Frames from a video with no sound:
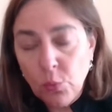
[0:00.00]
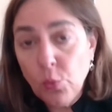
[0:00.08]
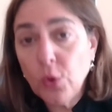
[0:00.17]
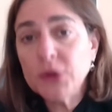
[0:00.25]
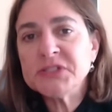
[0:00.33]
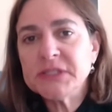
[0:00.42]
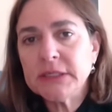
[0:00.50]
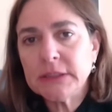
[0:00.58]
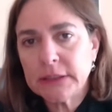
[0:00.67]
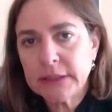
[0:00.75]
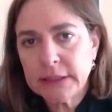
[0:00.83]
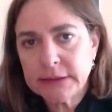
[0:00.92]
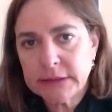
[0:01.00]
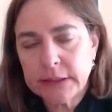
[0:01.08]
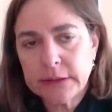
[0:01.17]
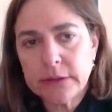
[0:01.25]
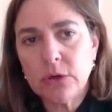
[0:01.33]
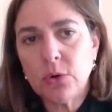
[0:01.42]
worst thing that they did
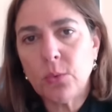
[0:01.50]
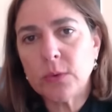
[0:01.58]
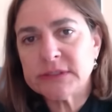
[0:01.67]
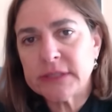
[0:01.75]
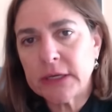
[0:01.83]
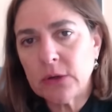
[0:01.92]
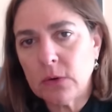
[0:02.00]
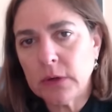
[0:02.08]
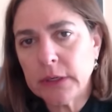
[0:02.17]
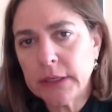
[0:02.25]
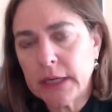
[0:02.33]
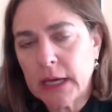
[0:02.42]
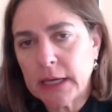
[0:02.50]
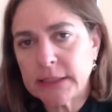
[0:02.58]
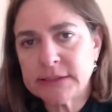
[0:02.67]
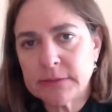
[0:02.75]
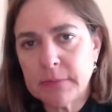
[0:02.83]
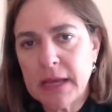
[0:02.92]
was they
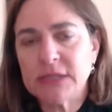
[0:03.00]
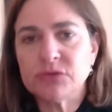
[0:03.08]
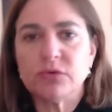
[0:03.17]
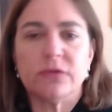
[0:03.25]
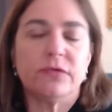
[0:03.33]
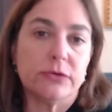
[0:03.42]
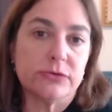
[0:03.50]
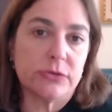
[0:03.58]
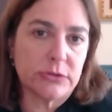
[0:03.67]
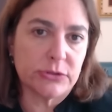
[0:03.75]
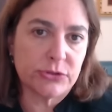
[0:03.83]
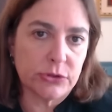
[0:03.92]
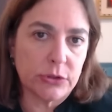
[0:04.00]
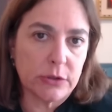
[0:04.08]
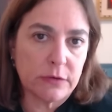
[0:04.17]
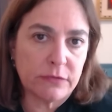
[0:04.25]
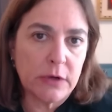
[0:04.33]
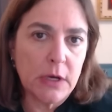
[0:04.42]
organized mass refusal to
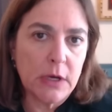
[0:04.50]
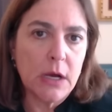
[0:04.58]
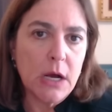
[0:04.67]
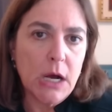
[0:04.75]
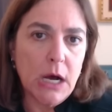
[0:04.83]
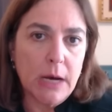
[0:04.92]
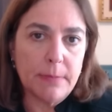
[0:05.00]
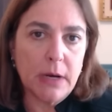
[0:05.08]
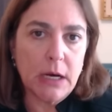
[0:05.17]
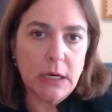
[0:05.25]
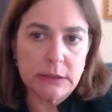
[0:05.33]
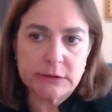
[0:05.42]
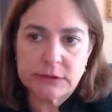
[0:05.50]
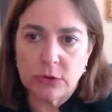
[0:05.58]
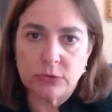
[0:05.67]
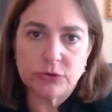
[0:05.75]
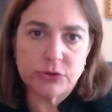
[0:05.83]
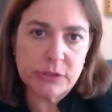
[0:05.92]
serve among
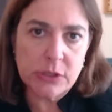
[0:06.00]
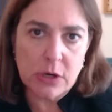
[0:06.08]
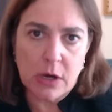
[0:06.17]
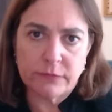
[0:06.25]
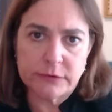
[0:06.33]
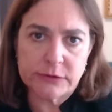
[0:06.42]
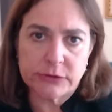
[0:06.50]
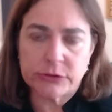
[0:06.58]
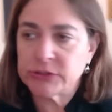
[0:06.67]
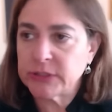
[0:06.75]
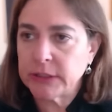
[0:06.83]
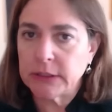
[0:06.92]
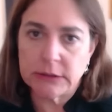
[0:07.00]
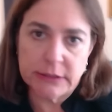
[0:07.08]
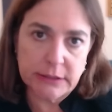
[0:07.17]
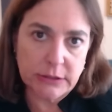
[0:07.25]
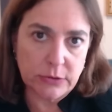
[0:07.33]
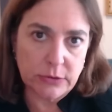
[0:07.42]
soldiers and officers in
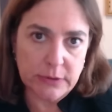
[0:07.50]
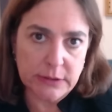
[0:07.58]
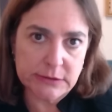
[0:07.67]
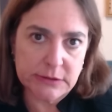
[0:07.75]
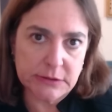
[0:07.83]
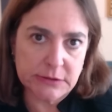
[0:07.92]
elite units.